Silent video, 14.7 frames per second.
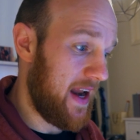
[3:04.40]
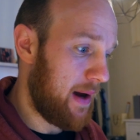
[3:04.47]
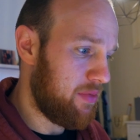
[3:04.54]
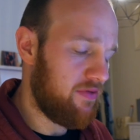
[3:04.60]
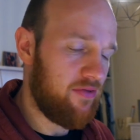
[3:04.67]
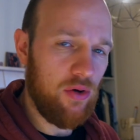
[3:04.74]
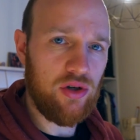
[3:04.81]
now
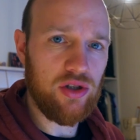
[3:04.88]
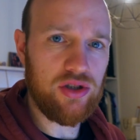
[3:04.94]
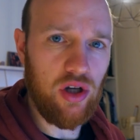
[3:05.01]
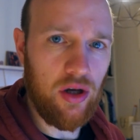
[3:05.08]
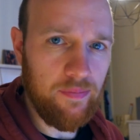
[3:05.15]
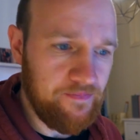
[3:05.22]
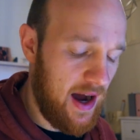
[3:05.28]
be focused
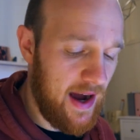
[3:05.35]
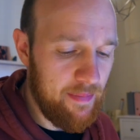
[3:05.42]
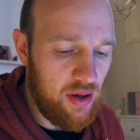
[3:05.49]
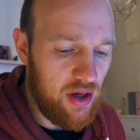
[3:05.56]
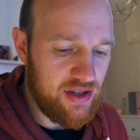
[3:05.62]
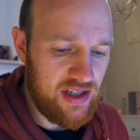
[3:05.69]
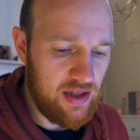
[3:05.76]
on. I
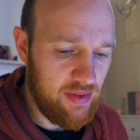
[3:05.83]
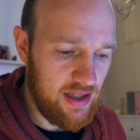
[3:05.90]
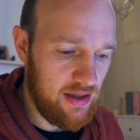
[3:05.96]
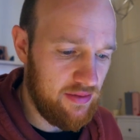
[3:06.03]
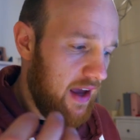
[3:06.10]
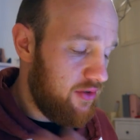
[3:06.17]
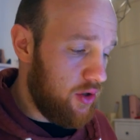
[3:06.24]
personally
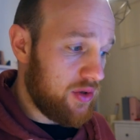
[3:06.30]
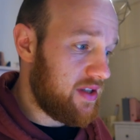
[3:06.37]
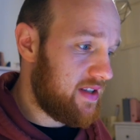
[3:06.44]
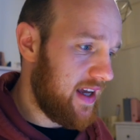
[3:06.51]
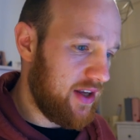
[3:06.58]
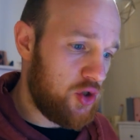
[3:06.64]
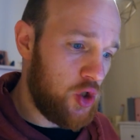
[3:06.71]
believe if you were to
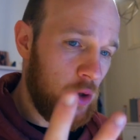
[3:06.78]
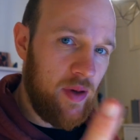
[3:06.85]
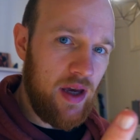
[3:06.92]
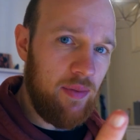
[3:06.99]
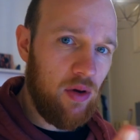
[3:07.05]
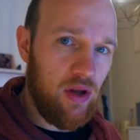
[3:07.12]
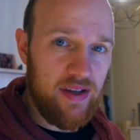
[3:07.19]
take two
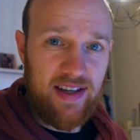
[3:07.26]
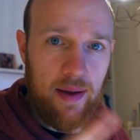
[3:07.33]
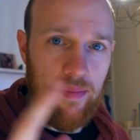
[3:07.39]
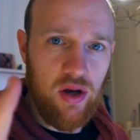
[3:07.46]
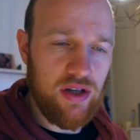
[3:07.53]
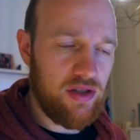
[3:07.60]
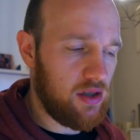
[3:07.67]
people, or the
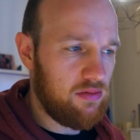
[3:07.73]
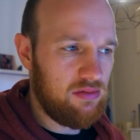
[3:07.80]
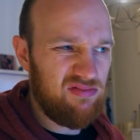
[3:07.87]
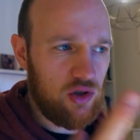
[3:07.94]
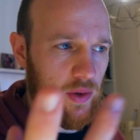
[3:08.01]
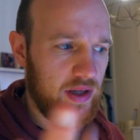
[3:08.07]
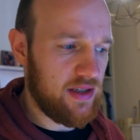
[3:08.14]
same person,
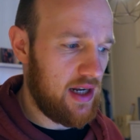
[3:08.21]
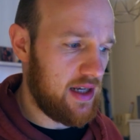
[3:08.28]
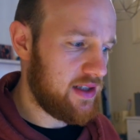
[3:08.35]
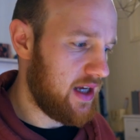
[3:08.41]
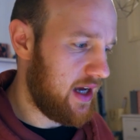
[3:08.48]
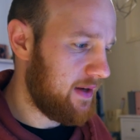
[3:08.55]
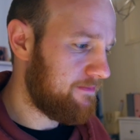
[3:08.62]
twins
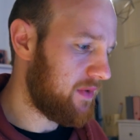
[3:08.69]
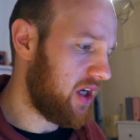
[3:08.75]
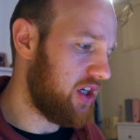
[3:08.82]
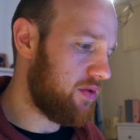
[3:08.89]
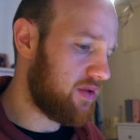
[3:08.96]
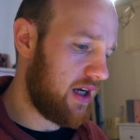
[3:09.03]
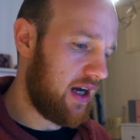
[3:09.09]
let's say,
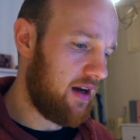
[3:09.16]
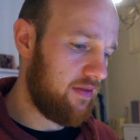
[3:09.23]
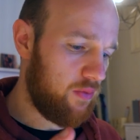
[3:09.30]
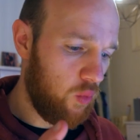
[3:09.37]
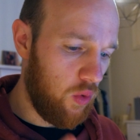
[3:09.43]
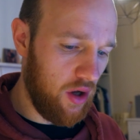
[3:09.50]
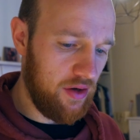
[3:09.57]
and you to
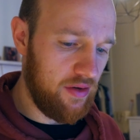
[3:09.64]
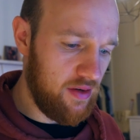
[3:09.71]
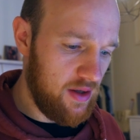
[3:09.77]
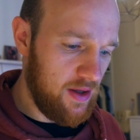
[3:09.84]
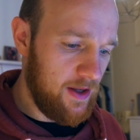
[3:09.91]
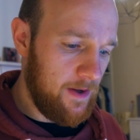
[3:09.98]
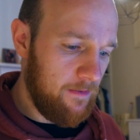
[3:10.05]
have one
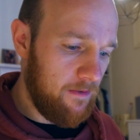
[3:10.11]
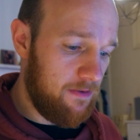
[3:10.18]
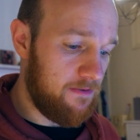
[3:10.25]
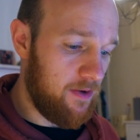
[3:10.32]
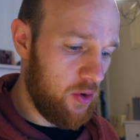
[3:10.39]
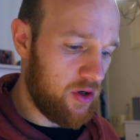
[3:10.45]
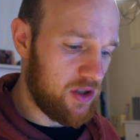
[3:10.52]

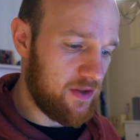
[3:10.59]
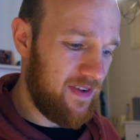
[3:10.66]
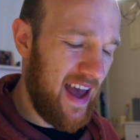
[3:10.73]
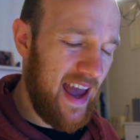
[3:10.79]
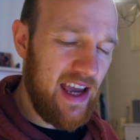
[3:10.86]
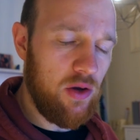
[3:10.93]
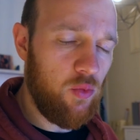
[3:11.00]
focus
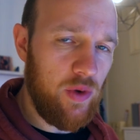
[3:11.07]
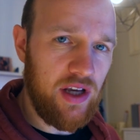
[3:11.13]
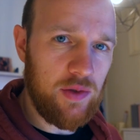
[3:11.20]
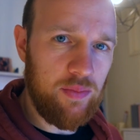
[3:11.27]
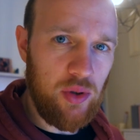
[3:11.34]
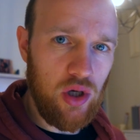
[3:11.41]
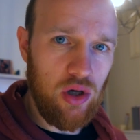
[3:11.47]
for eight
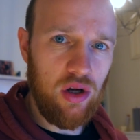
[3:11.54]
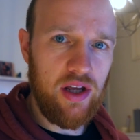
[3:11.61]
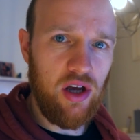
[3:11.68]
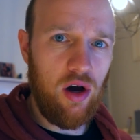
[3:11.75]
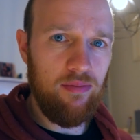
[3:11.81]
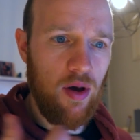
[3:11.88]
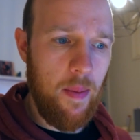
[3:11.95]
weeks purely
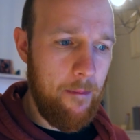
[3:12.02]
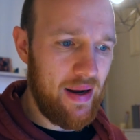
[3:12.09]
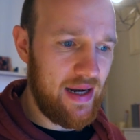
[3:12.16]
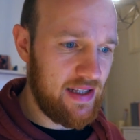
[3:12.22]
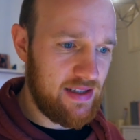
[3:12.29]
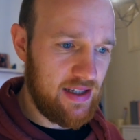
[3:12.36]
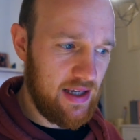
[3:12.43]
on
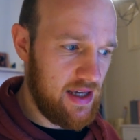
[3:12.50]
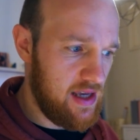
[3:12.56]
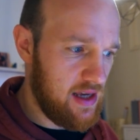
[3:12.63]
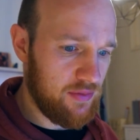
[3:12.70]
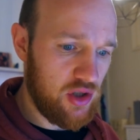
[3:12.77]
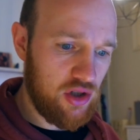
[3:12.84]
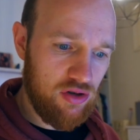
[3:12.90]
mobility,
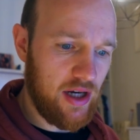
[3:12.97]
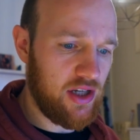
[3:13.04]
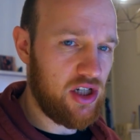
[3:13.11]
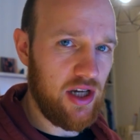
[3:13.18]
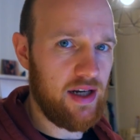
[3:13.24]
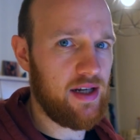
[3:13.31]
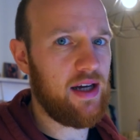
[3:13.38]

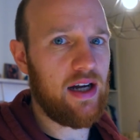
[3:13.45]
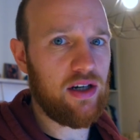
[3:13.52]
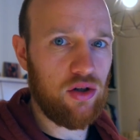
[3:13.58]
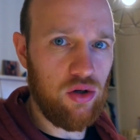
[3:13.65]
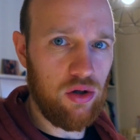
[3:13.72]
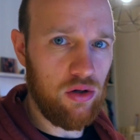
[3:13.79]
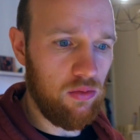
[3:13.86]
stretching and
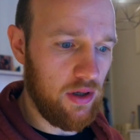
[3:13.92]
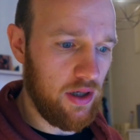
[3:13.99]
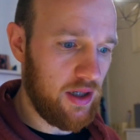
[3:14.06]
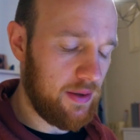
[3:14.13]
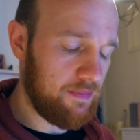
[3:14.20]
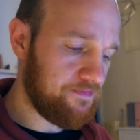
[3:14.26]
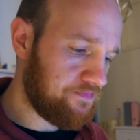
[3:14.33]
core
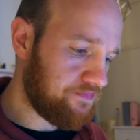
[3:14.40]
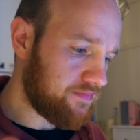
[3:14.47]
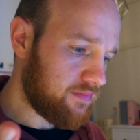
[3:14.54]
work,